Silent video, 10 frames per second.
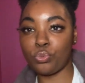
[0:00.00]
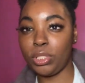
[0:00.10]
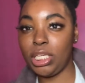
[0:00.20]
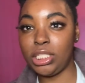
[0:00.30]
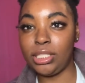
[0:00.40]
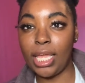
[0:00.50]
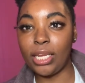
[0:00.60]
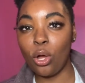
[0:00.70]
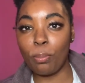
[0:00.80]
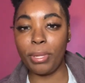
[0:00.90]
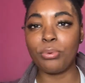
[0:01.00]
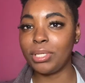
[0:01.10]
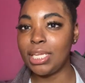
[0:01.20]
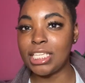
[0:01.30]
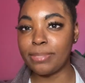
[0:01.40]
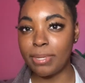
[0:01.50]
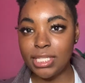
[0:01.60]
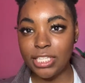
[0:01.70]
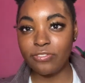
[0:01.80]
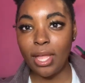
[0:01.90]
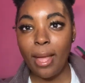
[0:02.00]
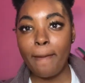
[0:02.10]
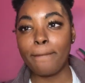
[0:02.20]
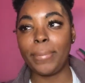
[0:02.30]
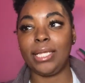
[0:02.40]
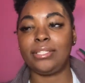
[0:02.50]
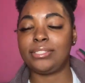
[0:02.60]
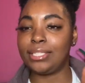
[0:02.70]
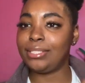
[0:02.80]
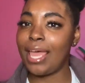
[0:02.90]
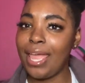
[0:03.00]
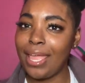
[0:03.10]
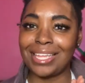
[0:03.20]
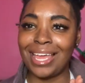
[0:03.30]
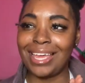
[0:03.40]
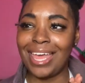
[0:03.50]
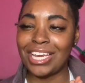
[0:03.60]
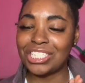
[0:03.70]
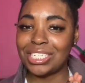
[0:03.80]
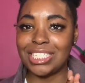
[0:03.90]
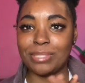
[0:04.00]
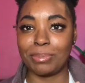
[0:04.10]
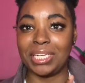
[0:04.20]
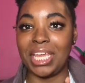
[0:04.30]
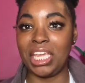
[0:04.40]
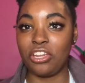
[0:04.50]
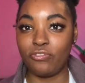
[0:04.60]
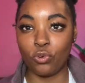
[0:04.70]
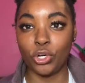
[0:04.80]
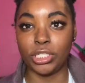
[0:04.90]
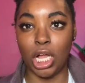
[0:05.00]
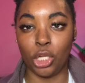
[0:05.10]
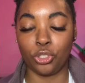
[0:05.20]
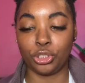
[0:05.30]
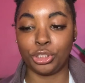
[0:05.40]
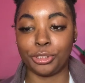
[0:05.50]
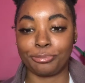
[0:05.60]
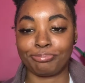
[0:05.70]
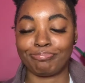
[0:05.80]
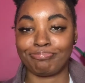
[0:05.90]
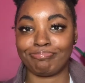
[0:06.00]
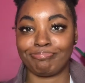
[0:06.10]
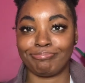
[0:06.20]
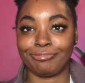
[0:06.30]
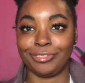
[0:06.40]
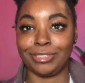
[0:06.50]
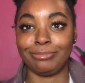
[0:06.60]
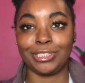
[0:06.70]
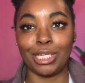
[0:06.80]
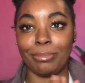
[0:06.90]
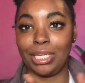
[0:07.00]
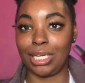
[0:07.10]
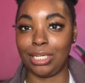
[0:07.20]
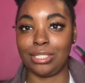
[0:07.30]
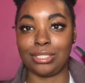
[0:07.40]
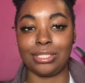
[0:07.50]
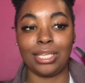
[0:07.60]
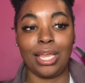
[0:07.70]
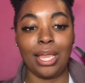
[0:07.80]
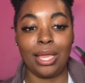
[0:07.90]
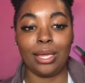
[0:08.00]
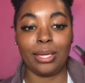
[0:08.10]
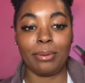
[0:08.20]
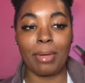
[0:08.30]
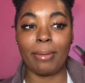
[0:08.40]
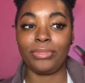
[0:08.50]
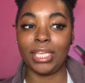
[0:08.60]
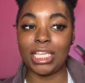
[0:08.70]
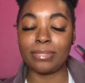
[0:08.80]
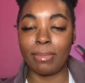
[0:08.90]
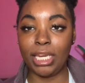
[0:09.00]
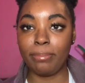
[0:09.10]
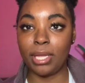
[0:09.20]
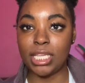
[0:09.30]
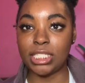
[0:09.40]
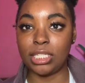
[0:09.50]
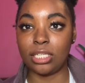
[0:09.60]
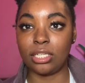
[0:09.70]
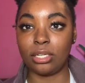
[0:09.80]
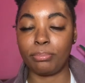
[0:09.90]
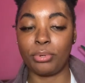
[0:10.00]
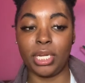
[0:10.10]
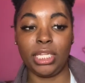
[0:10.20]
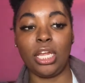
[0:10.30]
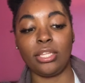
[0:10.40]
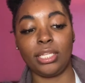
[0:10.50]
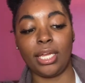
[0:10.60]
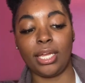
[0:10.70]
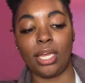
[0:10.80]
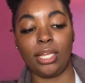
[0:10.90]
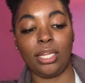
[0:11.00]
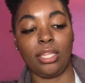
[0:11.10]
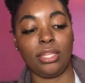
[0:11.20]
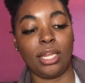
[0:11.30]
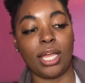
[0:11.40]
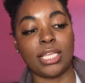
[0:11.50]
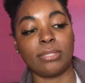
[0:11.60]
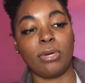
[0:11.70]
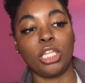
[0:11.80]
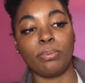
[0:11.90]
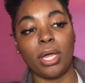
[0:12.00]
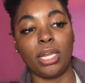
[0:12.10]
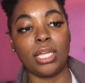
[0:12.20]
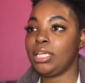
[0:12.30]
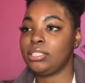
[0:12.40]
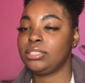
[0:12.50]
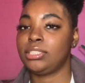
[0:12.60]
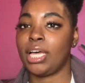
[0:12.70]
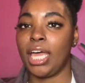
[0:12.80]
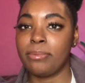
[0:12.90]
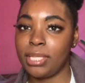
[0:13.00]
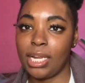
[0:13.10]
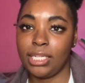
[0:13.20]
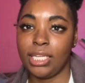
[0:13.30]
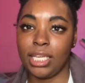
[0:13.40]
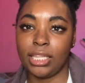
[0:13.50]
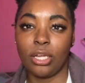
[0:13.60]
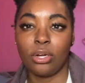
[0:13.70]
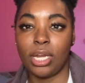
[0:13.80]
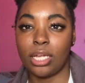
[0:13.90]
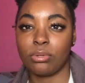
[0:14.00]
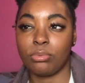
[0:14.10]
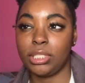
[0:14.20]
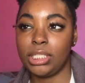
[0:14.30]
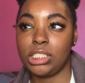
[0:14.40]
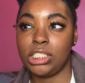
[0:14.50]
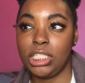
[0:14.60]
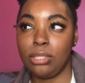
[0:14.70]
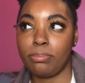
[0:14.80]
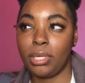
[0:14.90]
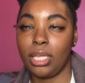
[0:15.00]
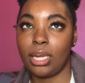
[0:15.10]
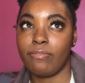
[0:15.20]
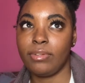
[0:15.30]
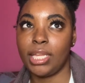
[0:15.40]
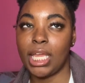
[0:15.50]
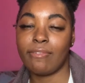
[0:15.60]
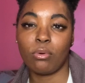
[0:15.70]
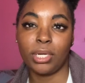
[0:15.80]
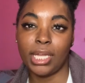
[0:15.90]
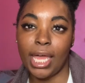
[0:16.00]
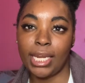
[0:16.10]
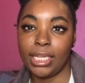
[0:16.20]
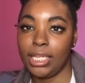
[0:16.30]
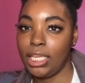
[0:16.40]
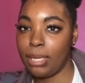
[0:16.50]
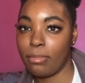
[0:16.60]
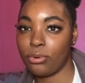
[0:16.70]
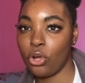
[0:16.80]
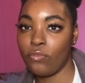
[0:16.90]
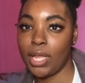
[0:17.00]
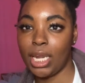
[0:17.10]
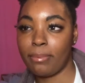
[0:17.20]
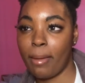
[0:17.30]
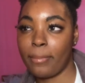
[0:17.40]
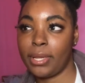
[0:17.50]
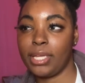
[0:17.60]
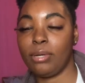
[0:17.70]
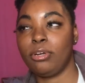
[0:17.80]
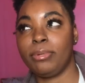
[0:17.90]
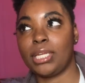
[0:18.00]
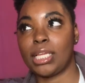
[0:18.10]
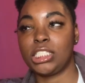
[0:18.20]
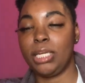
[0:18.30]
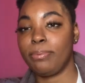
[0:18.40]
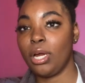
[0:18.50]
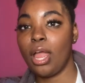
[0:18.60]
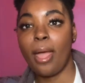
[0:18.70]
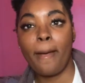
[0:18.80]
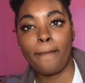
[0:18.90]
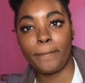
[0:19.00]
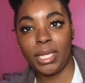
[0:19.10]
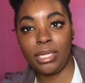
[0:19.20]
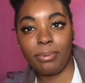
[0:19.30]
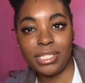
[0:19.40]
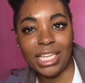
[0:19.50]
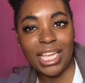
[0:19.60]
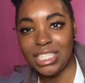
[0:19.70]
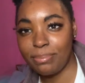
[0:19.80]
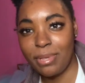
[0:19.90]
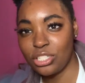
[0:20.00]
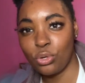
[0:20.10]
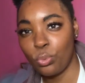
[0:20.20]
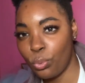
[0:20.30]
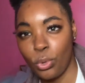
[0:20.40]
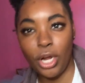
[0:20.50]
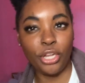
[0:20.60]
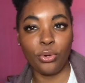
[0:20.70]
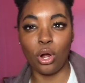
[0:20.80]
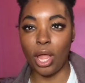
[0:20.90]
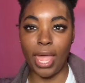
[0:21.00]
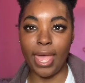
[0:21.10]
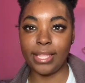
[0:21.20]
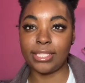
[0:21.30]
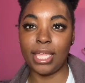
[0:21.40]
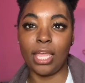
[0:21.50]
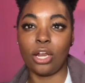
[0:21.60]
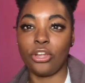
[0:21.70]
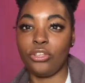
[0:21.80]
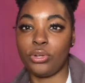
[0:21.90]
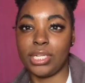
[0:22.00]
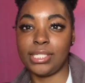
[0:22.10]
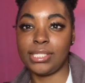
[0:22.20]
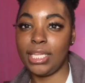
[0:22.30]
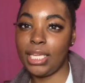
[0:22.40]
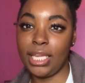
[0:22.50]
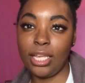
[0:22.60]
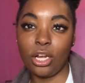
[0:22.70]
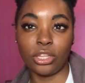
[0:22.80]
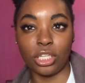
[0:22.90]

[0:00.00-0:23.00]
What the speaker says: really, they don't be really expensive, but today I actually spent $84. I'm just gonna be honest. I think it's mainly because of the braiding hair that I got, and then I got some other products. The items that I did get, they were like really cheap, and I feel like if I would have got it in Monroe, Alabama, it would have been like cheaper. But it depends, I guess it depends on where you're at, and are you in the city or the